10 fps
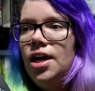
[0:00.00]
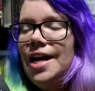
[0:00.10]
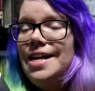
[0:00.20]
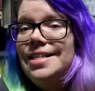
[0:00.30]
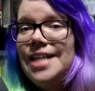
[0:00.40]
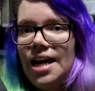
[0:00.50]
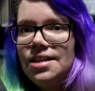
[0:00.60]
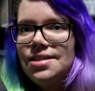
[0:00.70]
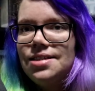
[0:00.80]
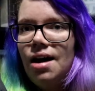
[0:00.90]

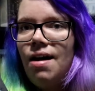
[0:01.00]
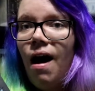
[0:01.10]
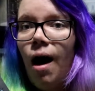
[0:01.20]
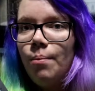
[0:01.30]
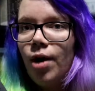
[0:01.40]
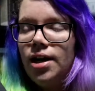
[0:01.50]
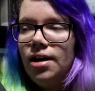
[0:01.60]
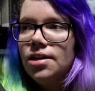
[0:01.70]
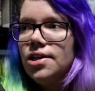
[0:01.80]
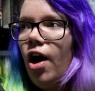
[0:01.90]
intense and
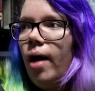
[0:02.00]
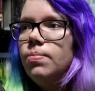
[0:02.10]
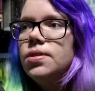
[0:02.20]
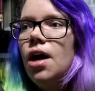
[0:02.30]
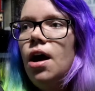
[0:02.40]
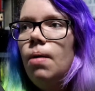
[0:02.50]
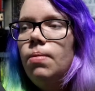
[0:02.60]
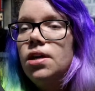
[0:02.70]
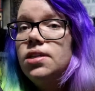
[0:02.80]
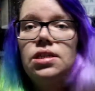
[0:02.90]
heartbreaking at times,
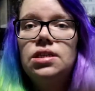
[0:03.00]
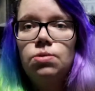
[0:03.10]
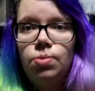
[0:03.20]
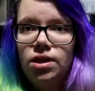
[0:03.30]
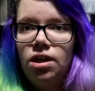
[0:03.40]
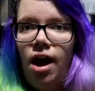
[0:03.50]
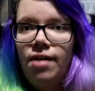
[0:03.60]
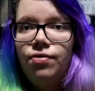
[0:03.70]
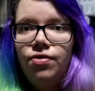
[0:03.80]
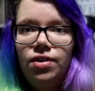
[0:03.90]
because this is real
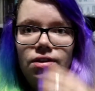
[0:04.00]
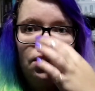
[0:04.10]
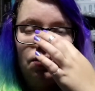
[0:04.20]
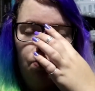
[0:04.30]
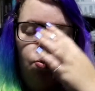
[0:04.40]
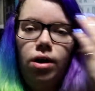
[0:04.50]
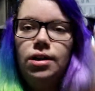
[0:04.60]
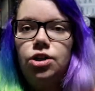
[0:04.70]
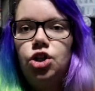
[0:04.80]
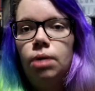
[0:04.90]
life. This is what
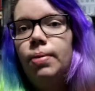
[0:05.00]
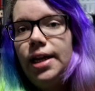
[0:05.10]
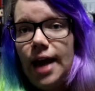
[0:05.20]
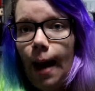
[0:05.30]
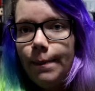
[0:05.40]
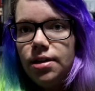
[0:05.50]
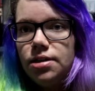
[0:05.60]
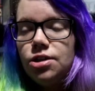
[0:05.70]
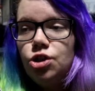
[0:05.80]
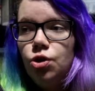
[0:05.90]
legitimately
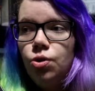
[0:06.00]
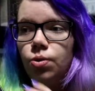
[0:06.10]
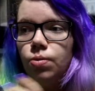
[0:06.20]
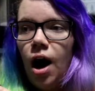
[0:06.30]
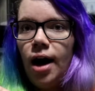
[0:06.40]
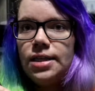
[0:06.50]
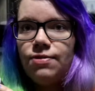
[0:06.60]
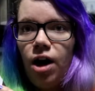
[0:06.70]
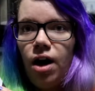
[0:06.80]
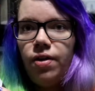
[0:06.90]
happened to Art's
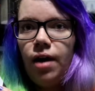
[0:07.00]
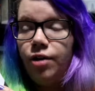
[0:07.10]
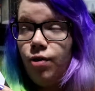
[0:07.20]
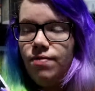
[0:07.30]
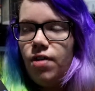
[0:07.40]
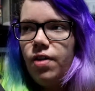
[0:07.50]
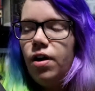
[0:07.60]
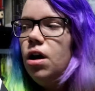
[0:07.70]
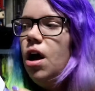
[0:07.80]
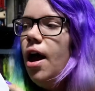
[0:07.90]

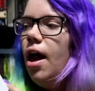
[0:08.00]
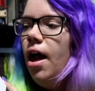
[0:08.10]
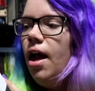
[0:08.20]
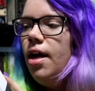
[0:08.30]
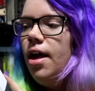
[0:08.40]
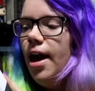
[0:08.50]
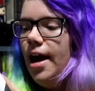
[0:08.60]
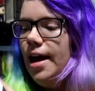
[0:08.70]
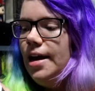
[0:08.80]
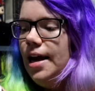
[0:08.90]
grandfather,
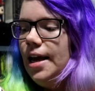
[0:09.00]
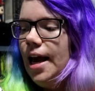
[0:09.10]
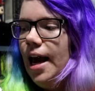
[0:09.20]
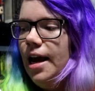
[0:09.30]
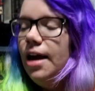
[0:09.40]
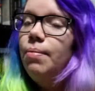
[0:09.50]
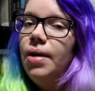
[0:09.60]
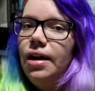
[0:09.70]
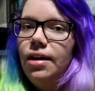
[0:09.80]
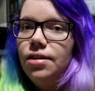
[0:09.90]
and it can
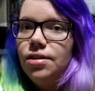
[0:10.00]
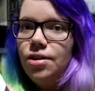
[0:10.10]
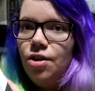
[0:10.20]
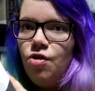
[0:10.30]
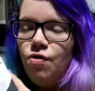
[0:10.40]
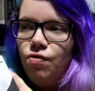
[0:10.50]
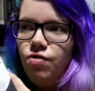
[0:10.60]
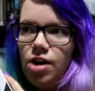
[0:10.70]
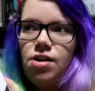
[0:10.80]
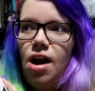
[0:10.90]
be
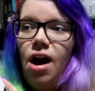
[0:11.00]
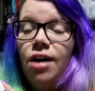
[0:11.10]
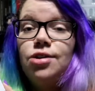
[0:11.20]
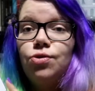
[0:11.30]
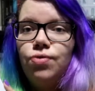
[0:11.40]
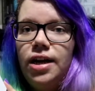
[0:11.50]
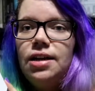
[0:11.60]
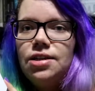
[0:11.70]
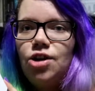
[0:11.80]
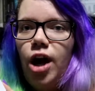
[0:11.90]
very hard to read
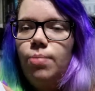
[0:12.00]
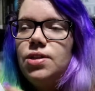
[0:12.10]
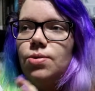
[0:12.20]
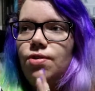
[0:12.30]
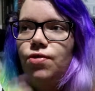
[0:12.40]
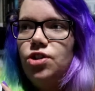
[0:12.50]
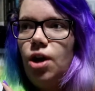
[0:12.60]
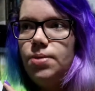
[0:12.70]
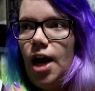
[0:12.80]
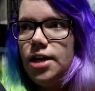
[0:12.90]
at times. There was a few
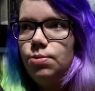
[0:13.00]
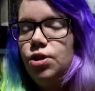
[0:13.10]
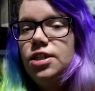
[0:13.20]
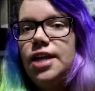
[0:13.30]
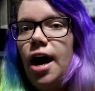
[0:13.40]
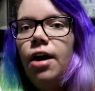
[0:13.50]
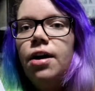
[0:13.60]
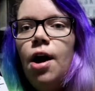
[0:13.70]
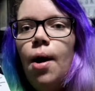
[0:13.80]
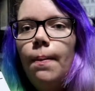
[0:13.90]
times I had to put it down,
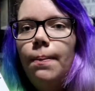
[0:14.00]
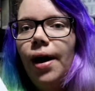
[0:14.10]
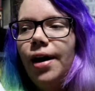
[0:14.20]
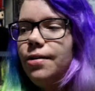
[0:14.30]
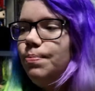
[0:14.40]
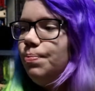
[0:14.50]
but